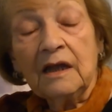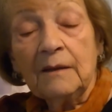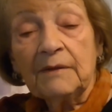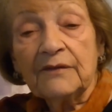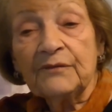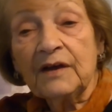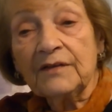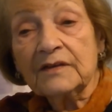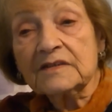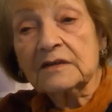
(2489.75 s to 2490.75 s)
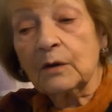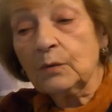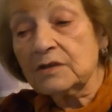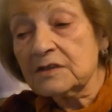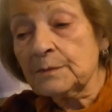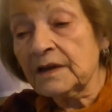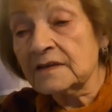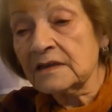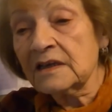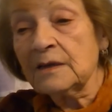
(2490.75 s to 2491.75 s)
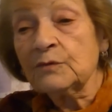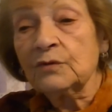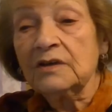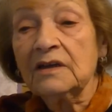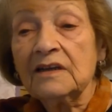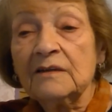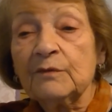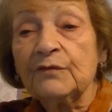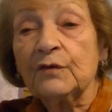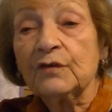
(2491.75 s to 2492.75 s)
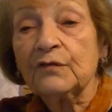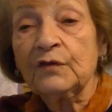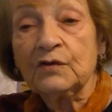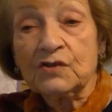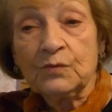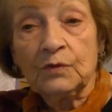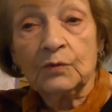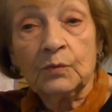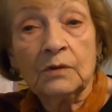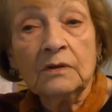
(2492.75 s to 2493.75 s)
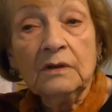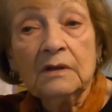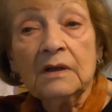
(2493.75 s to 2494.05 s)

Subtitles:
My father's oldest brother came to England before the First World War.